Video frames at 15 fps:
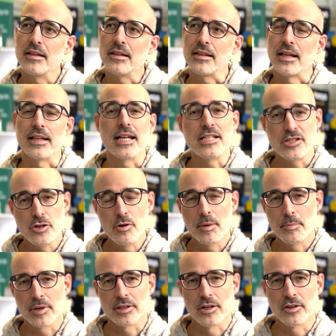that lets you
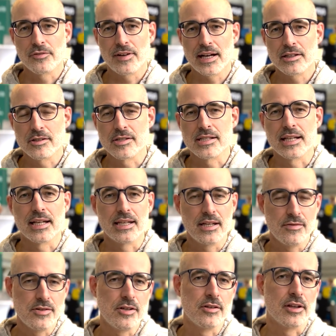input those factors and then
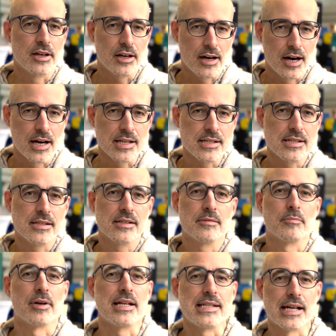gives you the cost
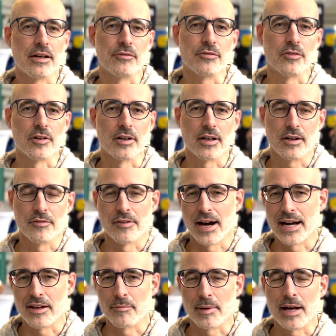breakdown or right
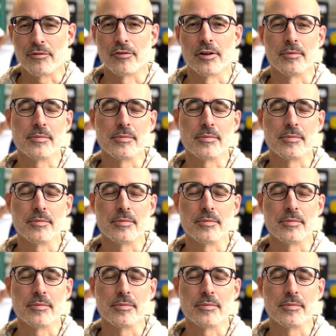variety pattern.